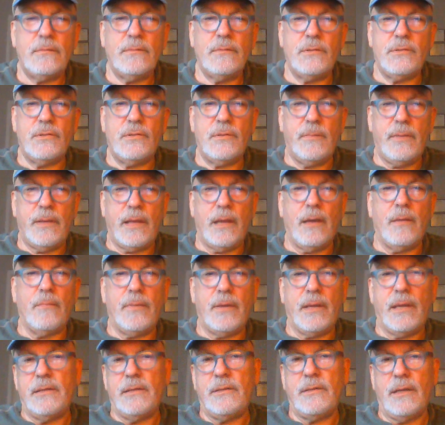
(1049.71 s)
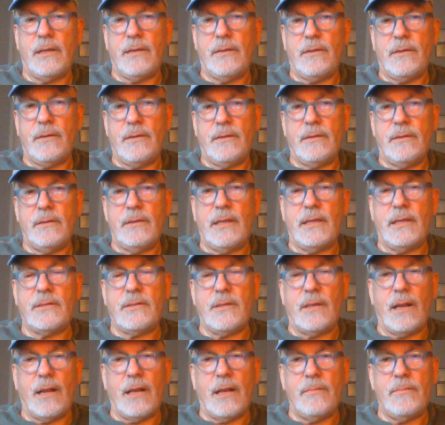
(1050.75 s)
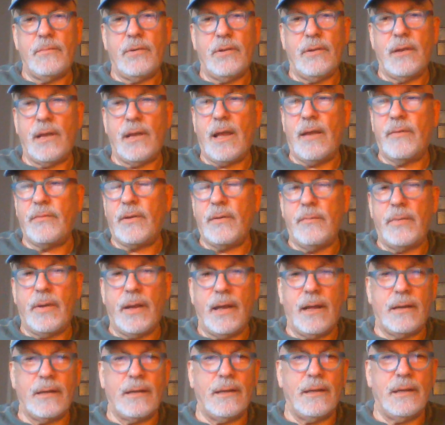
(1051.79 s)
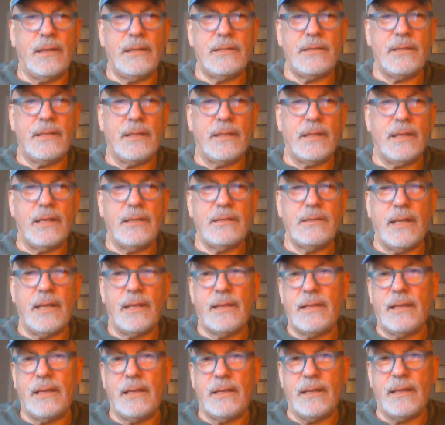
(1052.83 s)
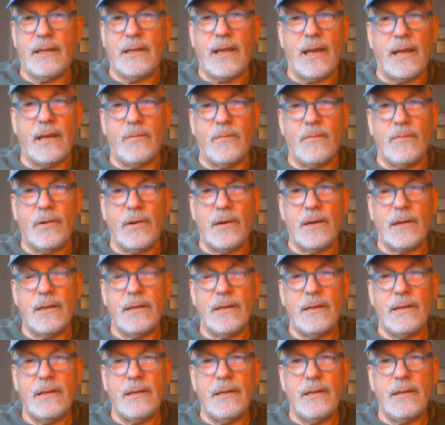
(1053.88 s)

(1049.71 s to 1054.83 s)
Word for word: We should be helping each other. And that's all I'm doing. I've compiled a list of things I think that kind of work,